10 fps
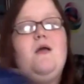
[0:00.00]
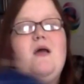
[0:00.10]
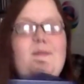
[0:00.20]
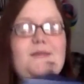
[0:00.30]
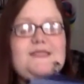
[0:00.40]

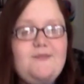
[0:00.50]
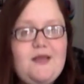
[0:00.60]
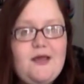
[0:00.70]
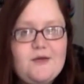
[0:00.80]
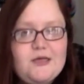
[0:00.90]
But something
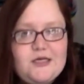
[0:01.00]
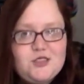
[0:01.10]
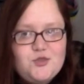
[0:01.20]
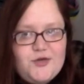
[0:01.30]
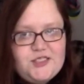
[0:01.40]
I really
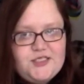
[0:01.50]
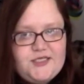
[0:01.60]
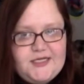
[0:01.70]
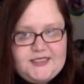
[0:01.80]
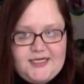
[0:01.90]
enjoy is just
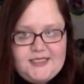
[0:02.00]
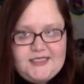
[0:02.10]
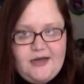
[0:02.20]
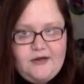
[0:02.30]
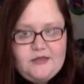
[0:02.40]
kind of sitting
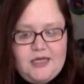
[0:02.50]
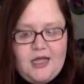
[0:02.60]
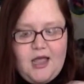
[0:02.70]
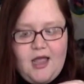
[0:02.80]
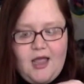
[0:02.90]
down
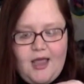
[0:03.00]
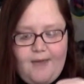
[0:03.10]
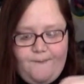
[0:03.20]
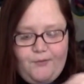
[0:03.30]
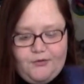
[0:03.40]

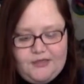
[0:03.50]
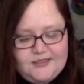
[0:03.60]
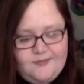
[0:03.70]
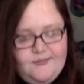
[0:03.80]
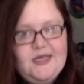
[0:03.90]
and pulling
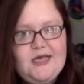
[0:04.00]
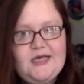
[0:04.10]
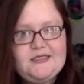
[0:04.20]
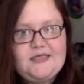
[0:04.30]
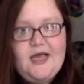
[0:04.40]
some
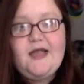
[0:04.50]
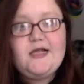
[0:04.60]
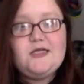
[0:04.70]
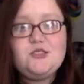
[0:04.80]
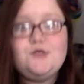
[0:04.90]
minis and
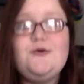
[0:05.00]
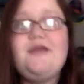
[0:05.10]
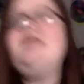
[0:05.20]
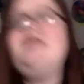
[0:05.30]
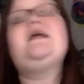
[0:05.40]

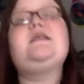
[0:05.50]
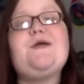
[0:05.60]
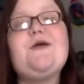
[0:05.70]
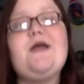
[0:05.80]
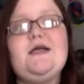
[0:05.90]
enjoying the
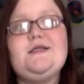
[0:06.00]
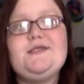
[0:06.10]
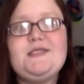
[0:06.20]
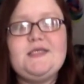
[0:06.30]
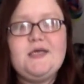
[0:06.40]

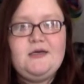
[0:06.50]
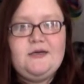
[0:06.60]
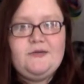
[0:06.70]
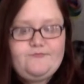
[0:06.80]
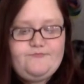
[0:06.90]
experience.
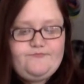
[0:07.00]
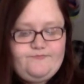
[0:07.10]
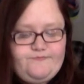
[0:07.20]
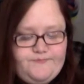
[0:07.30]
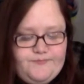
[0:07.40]

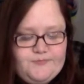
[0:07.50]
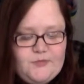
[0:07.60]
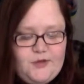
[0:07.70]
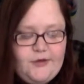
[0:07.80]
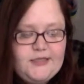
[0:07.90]
You
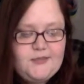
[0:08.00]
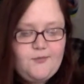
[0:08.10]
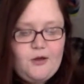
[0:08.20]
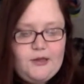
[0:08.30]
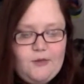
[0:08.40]
guys are
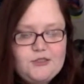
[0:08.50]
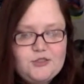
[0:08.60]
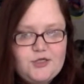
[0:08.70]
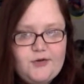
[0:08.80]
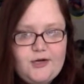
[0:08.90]
probably
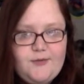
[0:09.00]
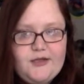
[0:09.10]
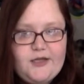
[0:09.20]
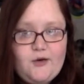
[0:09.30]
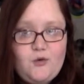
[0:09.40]
wondering right
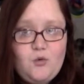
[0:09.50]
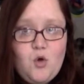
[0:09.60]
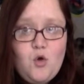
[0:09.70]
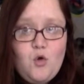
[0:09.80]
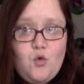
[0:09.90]
about now
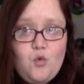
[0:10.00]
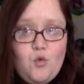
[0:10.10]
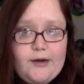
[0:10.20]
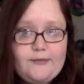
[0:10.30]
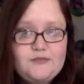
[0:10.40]

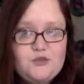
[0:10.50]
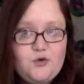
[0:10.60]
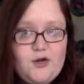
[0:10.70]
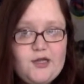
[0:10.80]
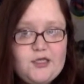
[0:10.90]
what I'm
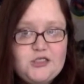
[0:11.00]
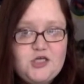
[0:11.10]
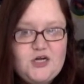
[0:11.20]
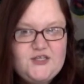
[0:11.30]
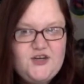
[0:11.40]
storing in the
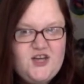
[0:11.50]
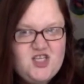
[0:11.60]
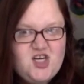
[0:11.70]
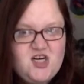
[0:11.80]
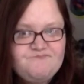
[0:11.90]
TARDIS cookie jar.